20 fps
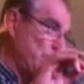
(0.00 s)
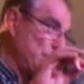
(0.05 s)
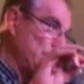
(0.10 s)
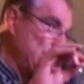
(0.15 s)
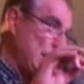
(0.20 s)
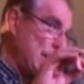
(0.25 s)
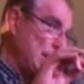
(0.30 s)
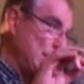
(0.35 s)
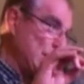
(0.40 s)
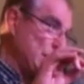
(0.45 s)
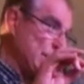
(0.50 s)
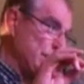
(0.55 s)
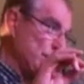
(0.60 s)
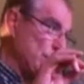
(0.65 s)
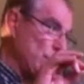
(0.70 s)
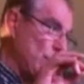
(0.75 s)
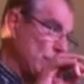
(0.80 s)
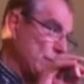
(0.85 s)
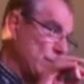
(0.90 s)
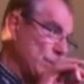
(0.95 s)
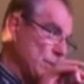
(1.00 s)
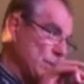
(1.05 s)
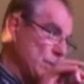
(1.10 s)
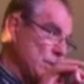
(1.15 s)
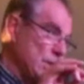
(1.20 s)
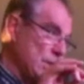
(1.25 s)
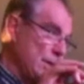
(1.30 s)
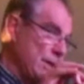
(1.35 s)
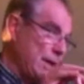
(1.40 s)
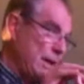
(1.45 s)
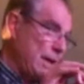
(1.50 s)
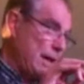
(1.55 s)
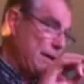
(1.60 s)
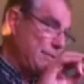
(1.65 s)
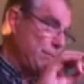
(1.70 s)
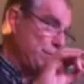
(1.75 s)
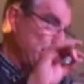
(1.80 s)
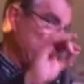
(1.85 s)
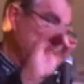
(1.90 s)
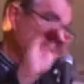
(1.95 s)
percentage of doctors
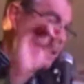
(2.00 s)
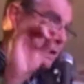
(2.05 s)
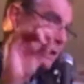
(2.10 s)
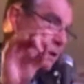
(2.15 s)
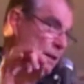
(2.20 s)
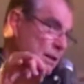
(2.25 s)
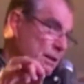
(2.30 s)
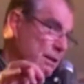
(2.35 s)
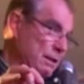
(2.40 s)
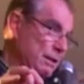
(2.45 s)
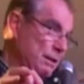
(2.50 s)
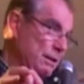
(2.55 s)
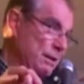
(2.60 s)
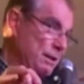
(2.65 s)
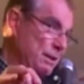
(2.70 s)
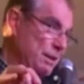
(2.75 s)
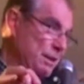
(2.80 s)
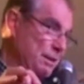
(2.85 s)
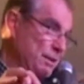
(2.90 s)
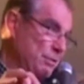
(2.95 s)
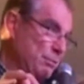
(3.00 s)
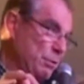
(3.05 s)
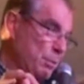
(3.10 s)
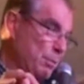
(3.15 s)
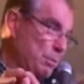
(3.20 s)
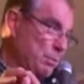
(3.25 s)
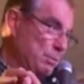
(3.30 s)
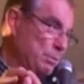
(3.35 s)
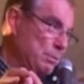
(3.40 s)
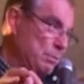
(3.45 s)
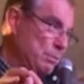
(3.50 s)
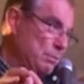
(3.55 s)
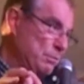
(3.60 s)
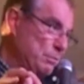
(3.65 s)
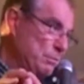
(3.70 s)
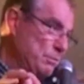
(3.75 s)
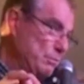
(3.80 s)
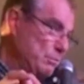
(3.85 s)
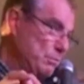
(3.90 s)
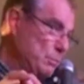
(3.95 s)
have written
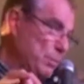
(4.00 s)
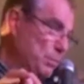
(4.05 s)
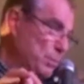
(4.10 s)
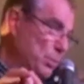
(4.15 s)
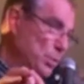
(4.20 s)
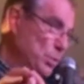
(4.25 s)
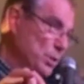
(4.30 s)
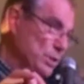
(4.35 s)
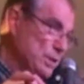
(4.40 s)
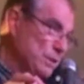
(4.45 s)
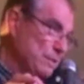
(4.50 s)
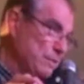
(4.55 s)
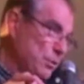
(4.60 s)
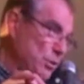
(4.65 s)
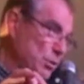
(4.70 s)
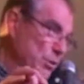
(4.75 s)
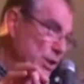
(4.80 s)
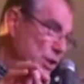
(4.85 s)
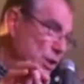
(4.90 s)
reports for